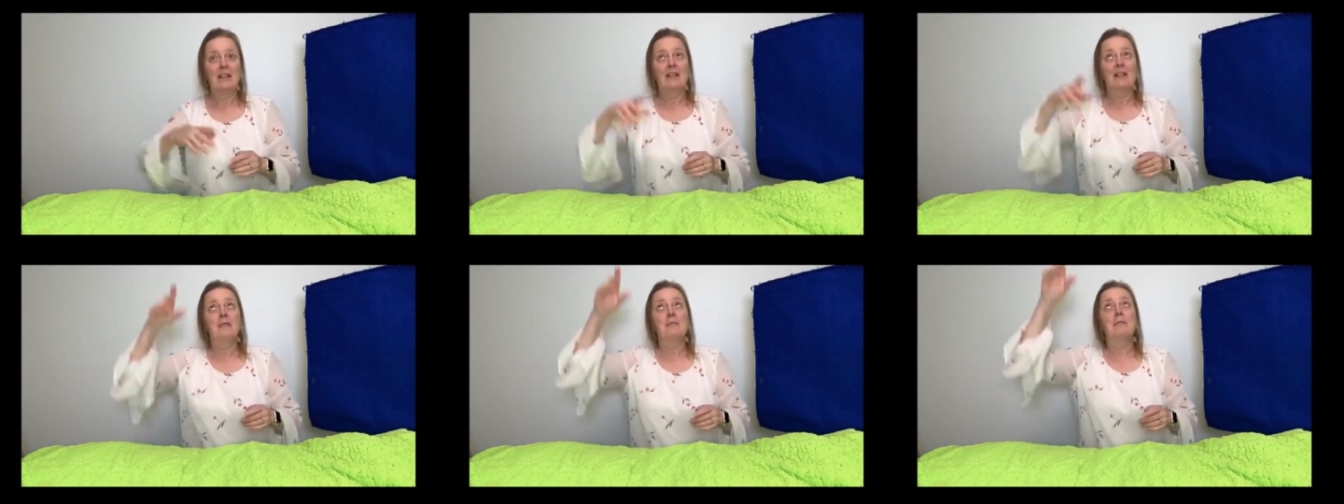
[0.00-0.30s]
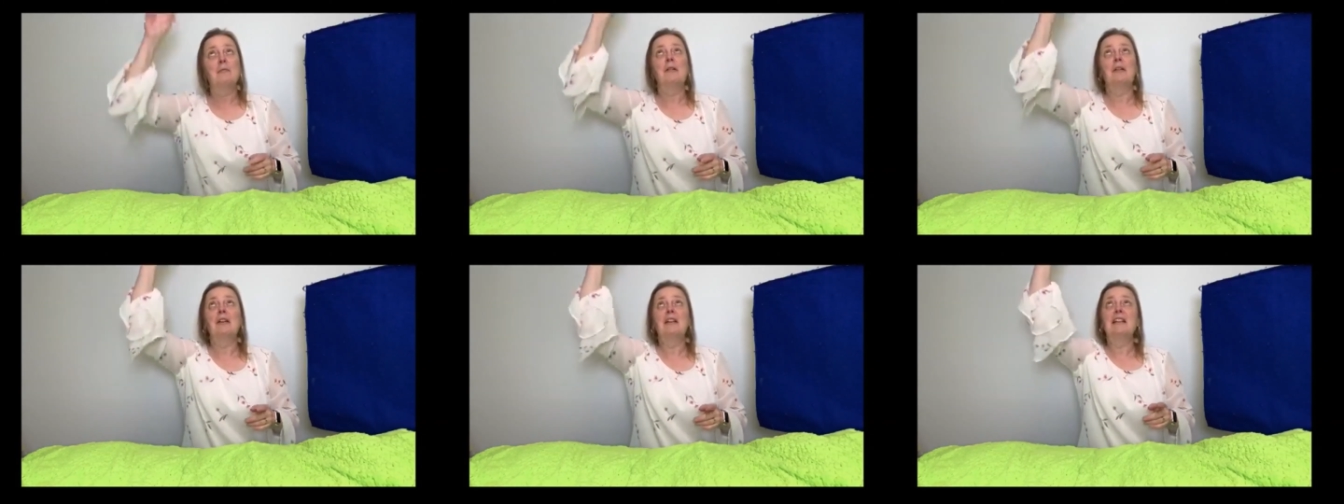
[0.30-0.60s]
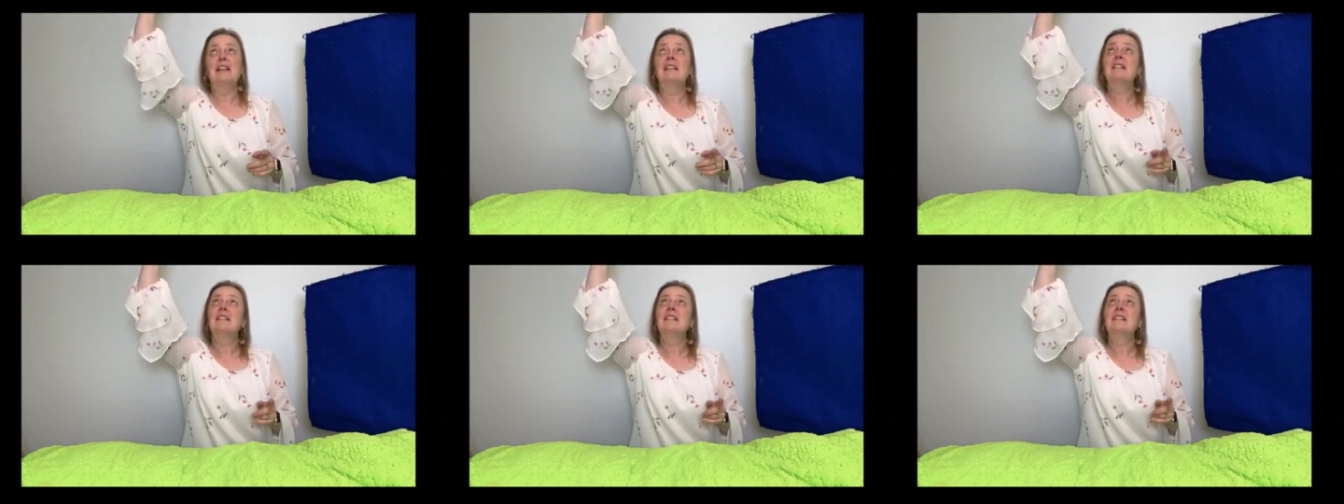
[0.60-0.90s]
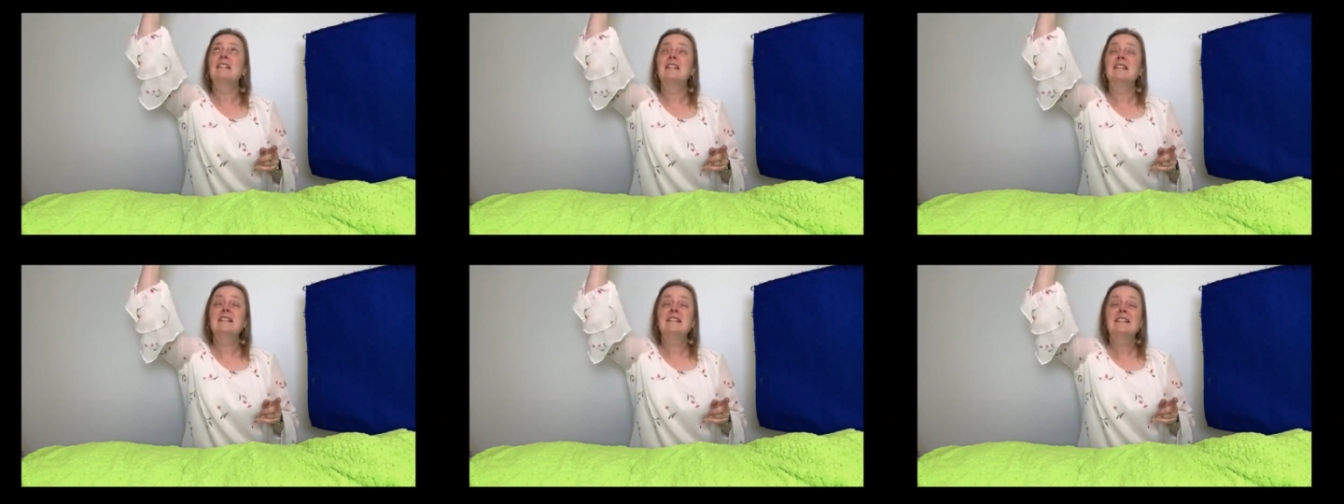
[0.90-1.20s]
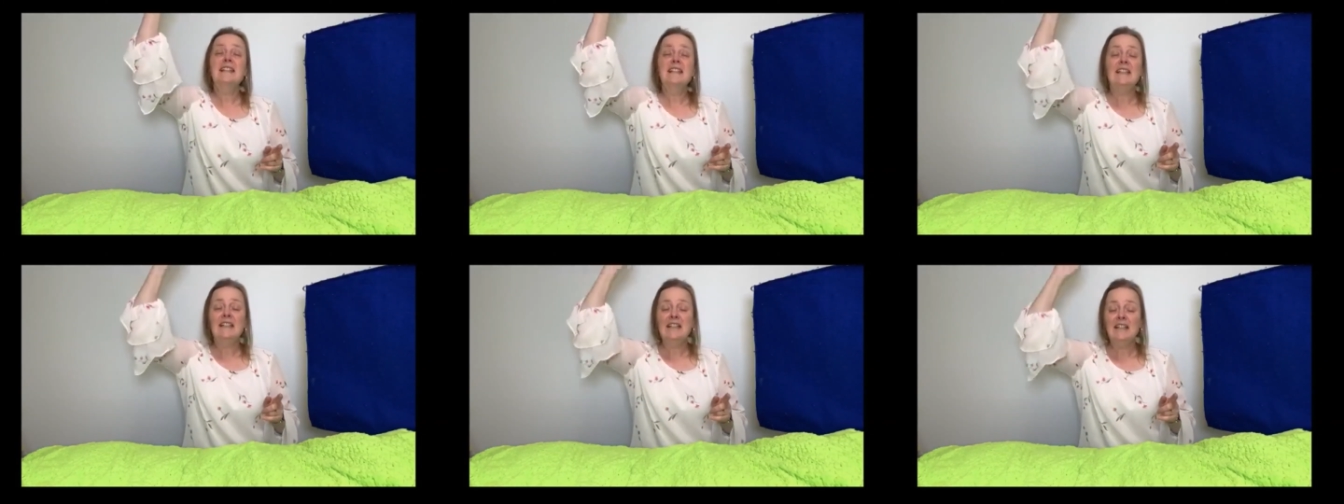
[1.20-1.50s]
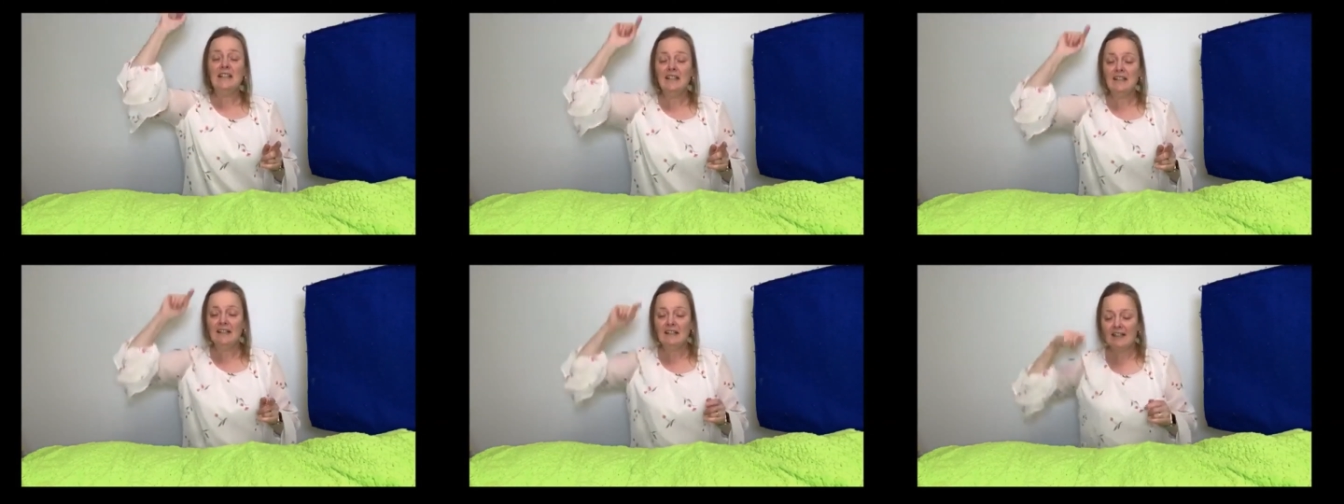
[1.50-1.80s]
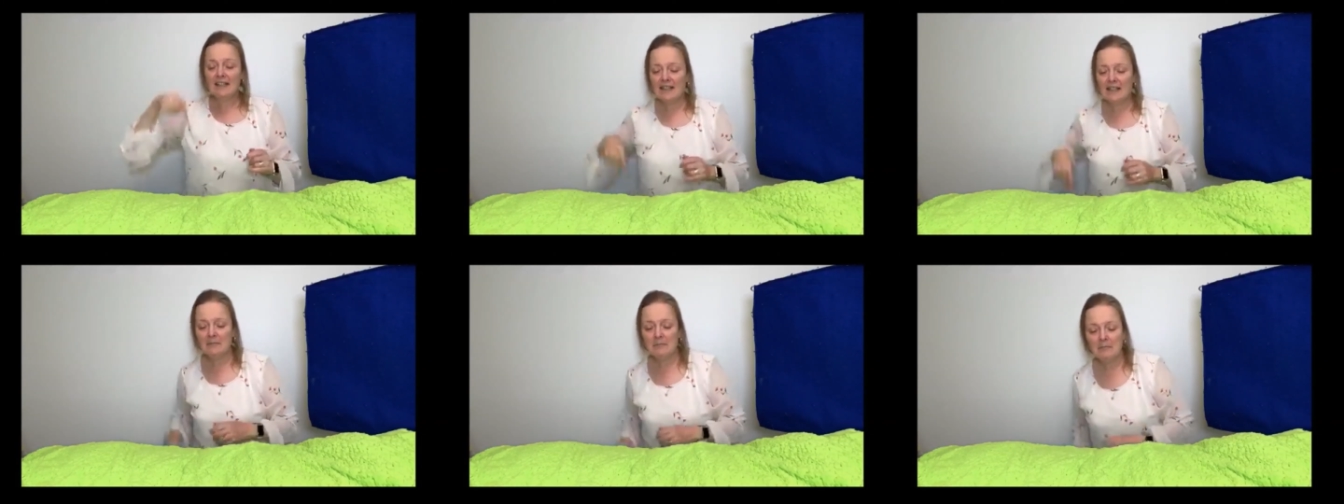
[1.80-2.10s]
Point to the
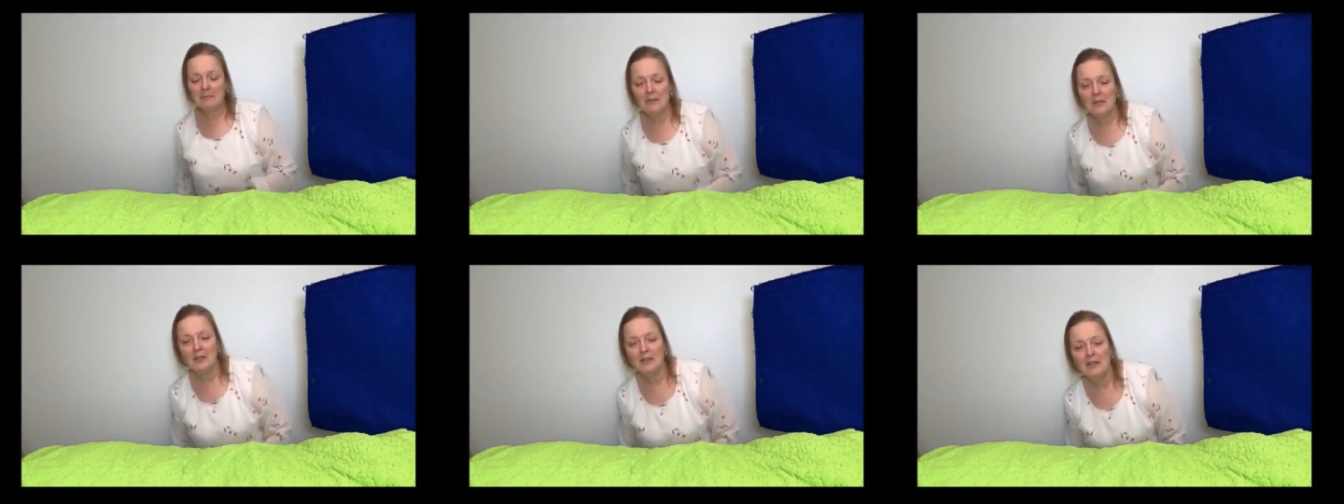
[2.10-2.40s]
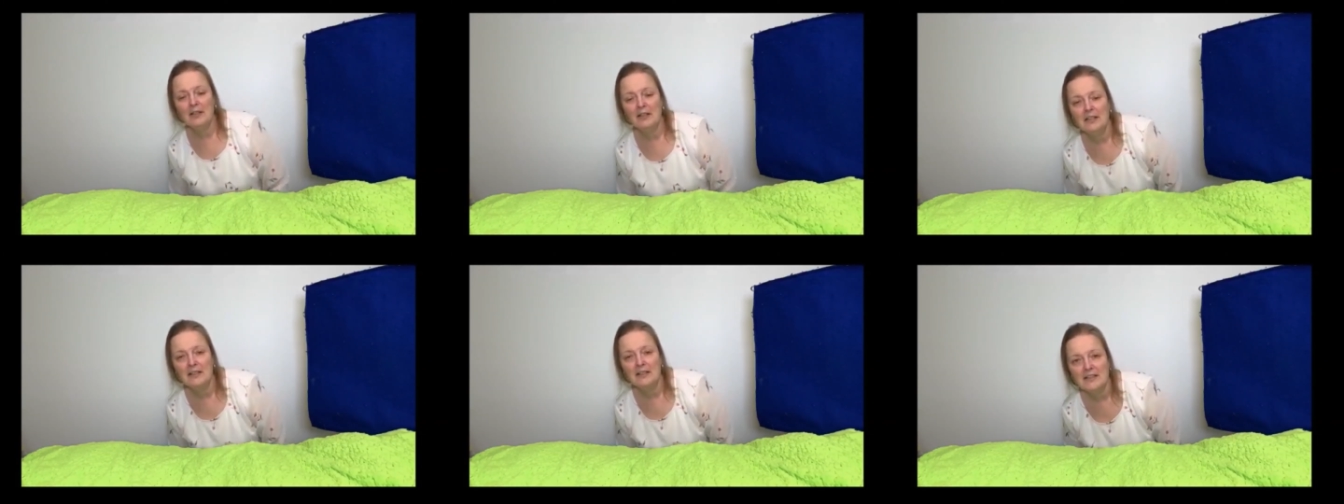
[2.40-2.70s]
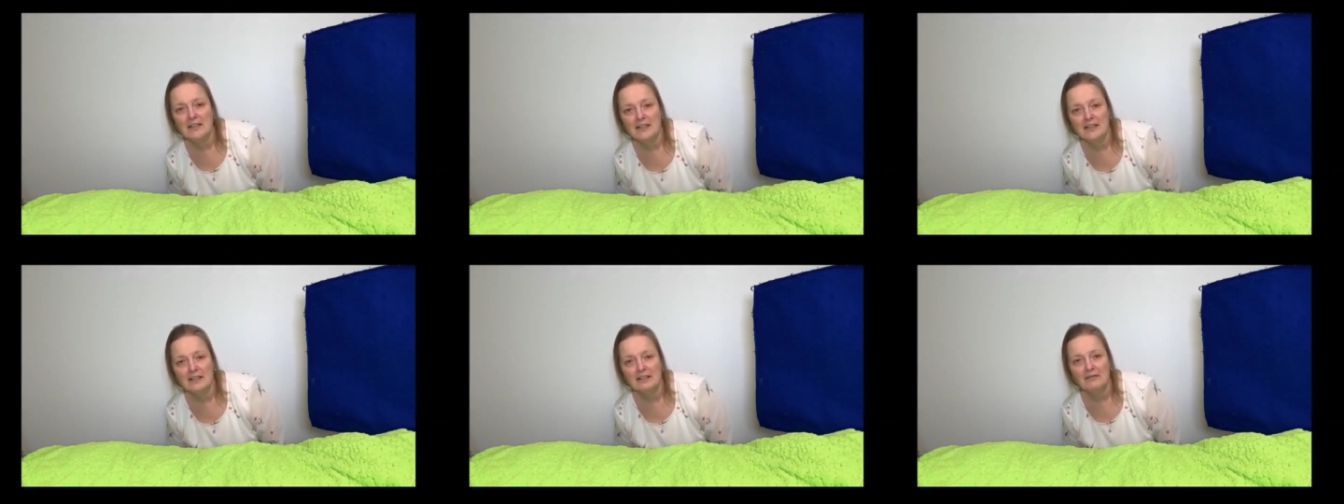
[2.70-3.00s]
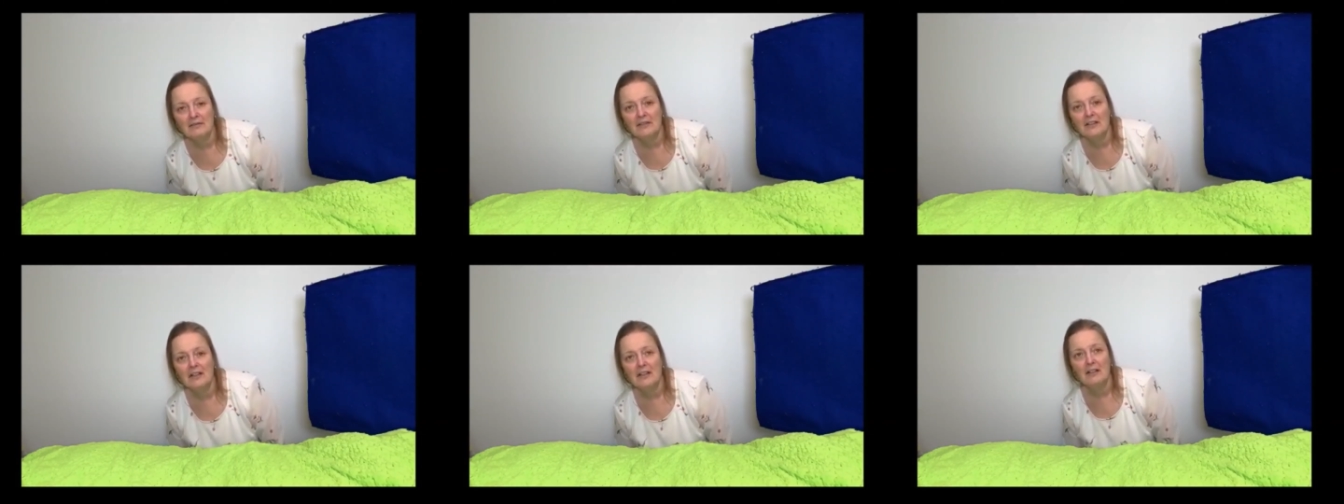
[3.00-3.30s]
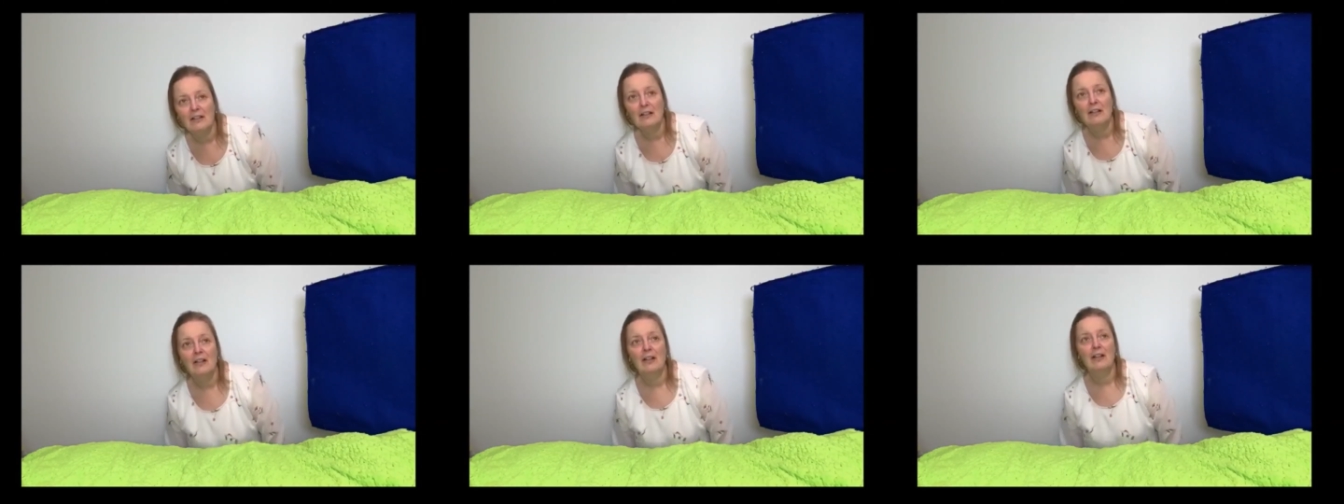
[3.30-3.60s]
ceiling, point to the floor,